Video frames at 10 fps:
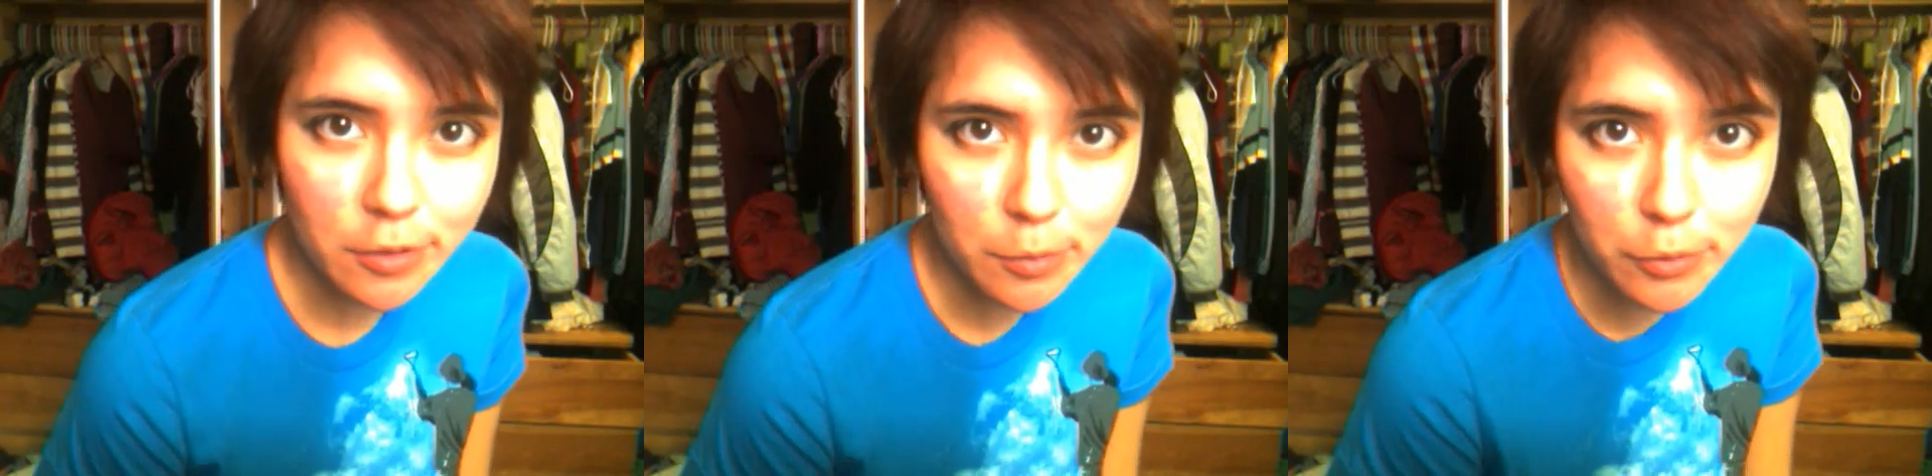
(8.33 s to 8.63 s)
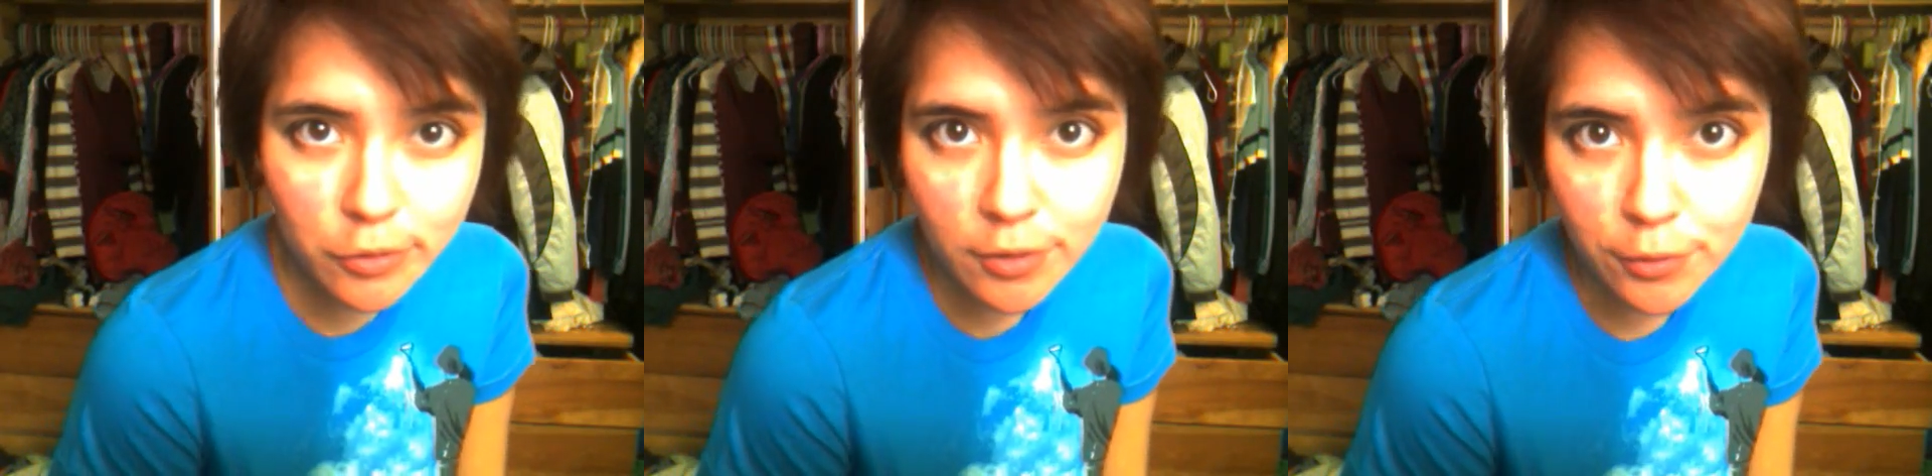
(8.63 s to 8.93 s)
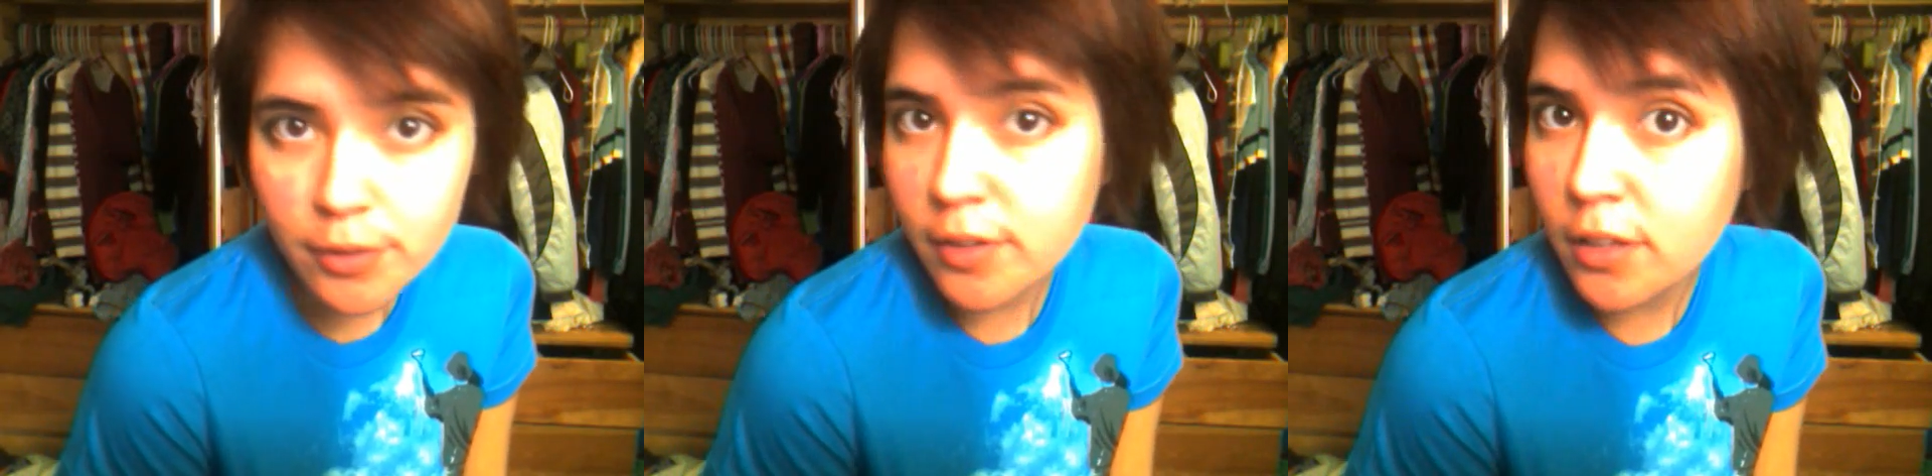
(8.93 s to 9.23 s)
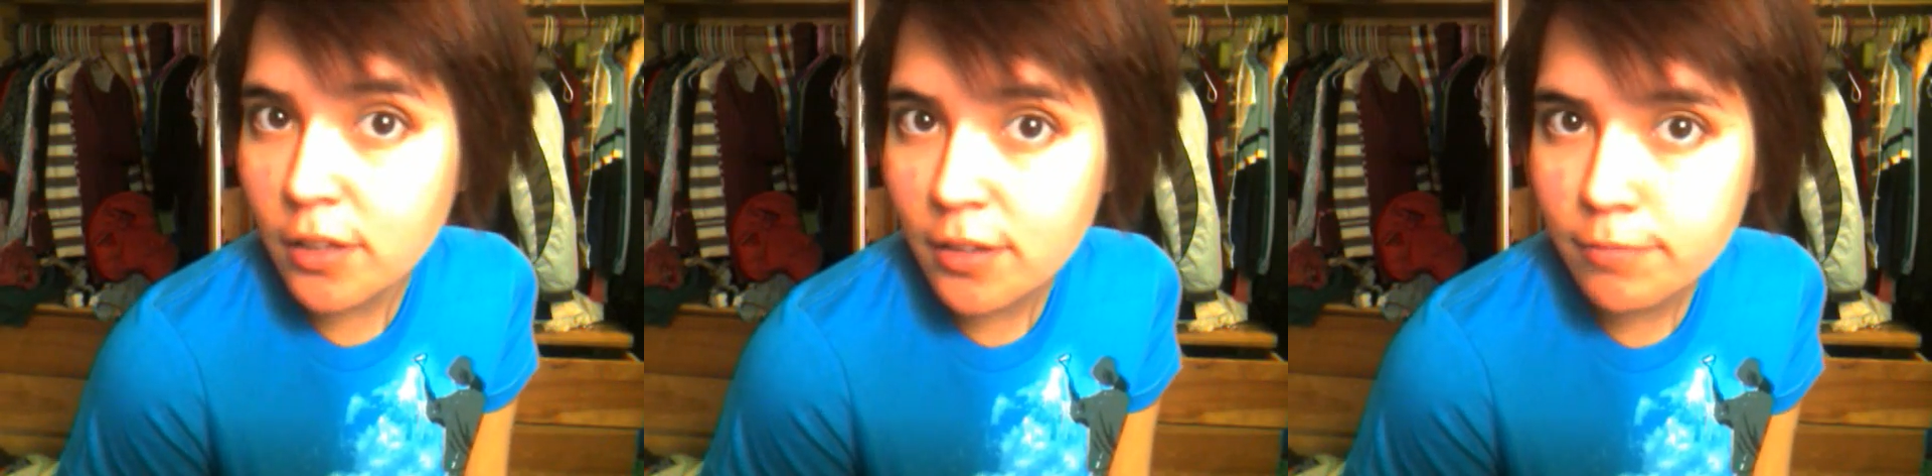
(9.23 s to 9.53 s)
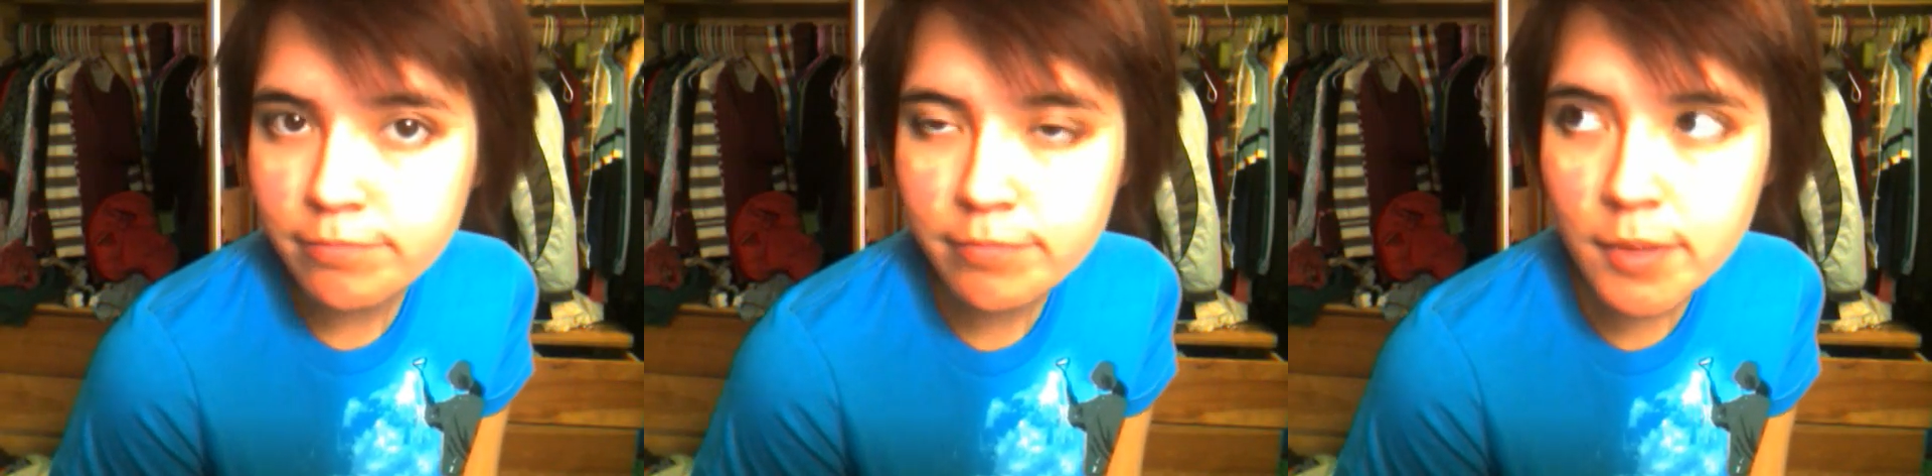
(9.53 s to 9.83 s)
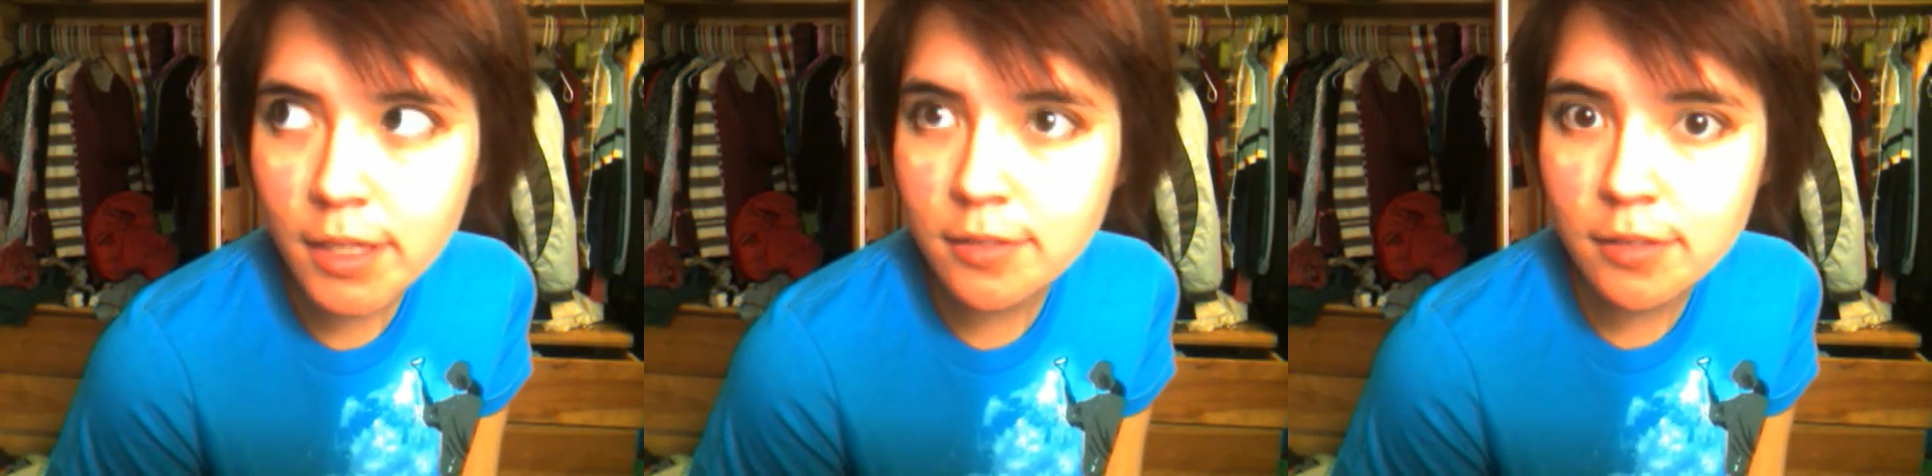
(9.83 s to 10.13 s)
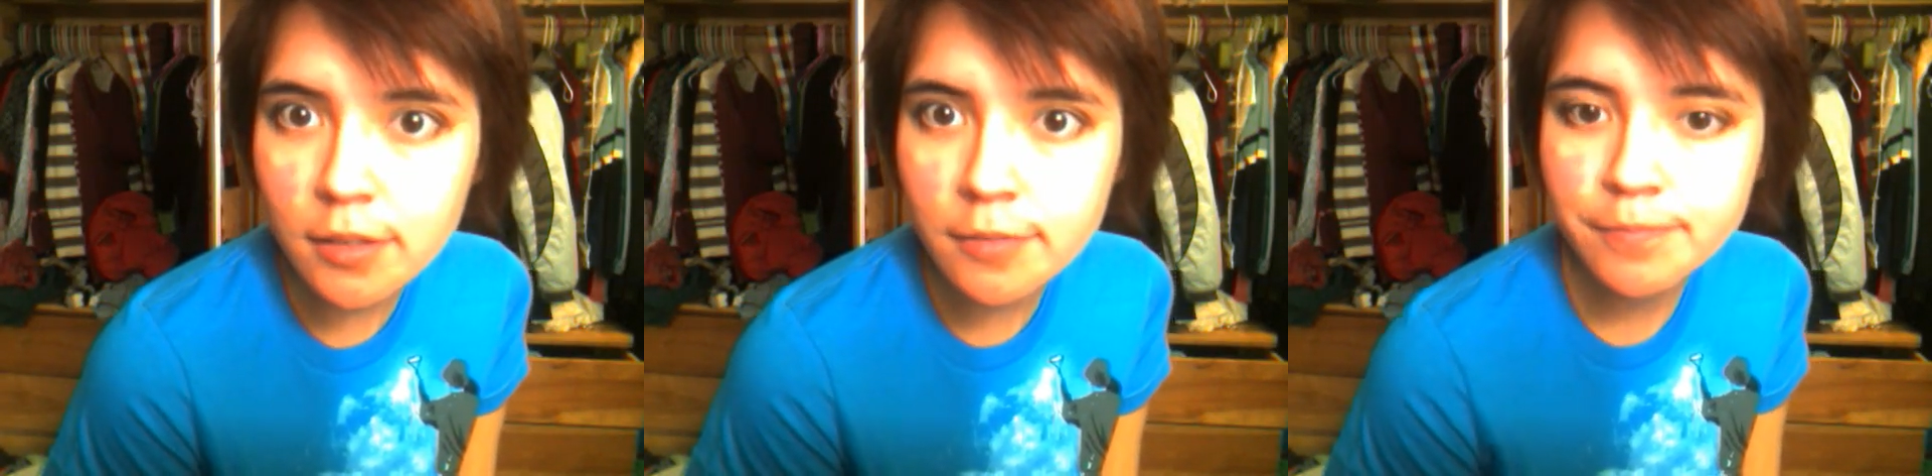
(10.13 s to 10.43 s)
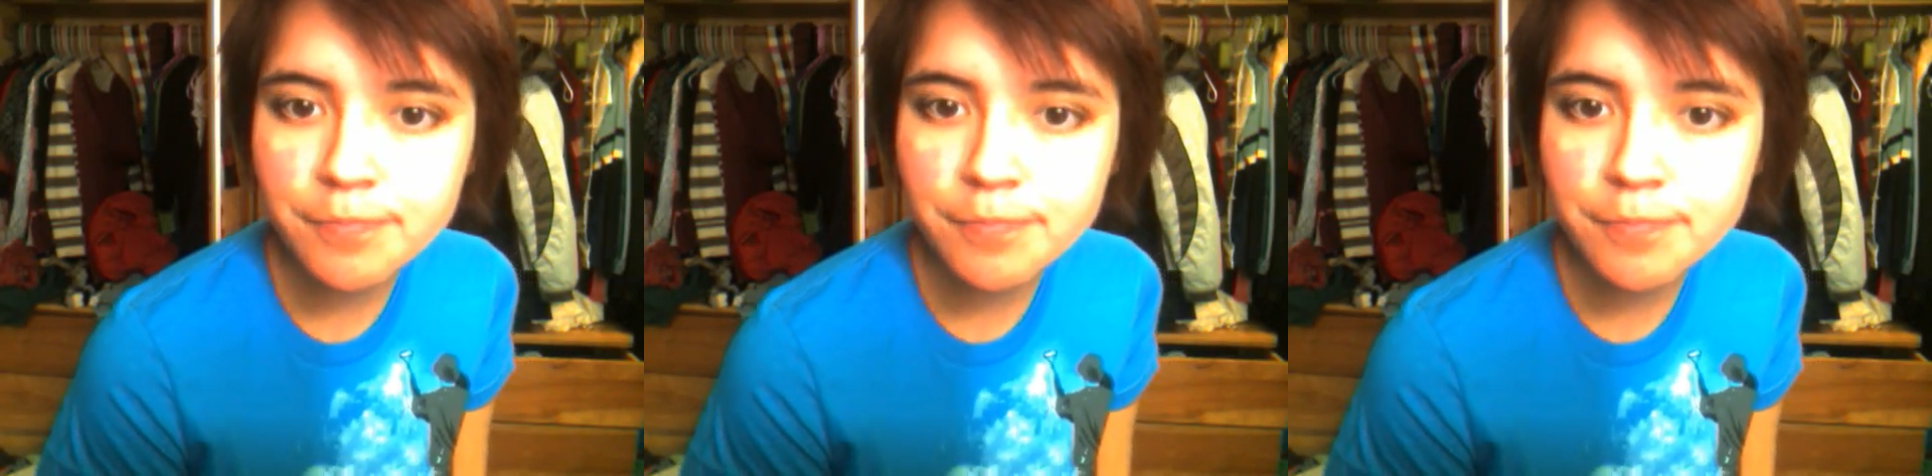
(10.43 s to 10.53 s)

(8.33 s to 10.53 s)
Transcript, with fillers: little music was needed. That's all.